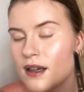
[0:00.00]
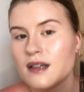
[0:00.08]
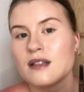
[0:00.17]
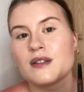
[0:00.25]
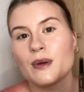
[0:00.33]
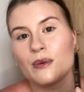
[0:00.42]

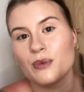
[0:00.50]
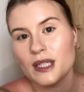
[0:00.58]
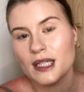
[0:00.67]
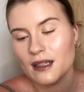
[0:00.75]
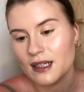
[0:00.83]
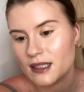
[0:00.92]
So I really
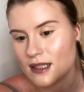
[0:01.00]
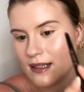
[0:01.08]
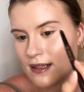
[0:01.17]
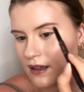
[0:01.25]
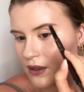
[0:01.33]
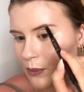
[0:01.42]
like to
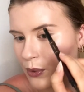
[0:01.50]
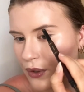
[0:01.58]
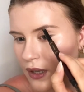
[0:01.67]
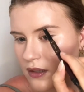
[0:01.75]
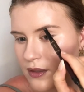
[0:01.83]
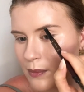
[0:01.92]
start the
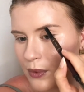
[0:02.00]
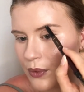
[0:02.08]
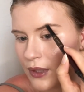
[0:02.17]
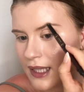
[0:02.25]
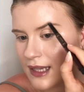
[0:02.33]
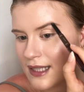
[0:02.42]
product more in
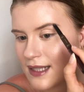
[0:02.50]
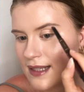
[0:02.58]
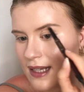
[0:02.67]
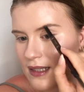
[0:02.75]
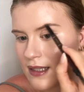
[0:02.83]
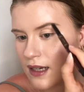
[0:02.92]
the
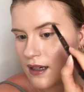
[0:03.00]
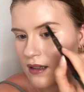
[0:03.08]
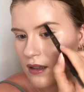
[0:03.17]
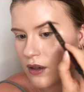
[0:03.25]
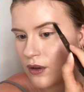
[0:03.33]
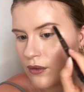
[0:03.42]
centre
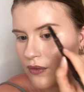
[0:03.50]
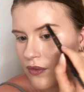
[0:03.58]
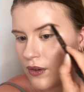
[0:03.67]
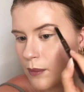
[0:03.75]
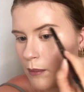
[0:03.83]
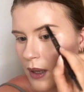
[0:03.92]
of
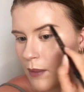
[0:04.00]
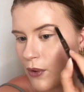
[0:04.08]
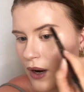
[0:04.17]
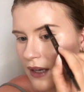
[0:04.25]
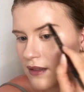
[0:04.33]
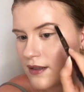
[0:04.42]
my
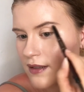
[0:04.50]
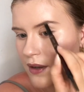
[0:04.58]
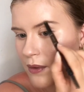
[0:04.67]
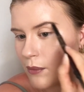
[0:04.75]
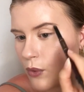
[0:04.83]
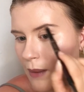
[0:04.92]
brow, so
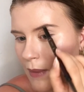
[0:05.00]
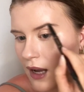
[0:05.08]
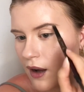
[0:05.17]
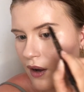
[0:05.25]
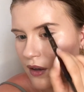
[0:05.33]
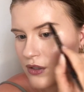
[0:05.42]
where my
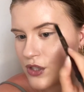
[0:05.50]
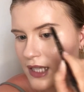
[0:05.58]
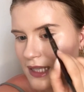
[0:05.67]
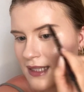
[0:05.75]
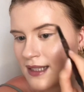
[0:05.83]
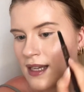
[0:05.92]
arch
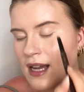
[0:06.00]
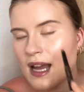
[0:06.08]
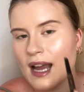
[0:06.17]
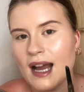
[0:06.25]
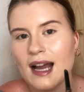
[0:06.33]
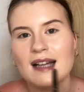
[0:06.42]
is,
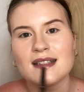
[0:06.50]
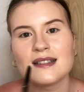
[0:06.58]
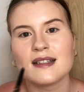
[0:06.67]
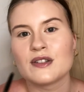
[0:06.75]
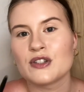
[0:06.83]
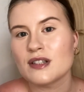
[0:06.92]
and
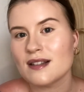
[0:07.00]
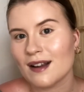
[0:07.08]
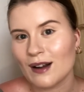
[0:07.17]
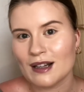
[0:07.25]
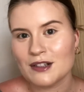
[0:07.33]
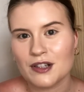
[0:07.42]
just like
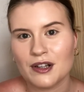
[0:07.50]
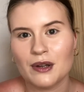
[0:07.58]
eyeshadow,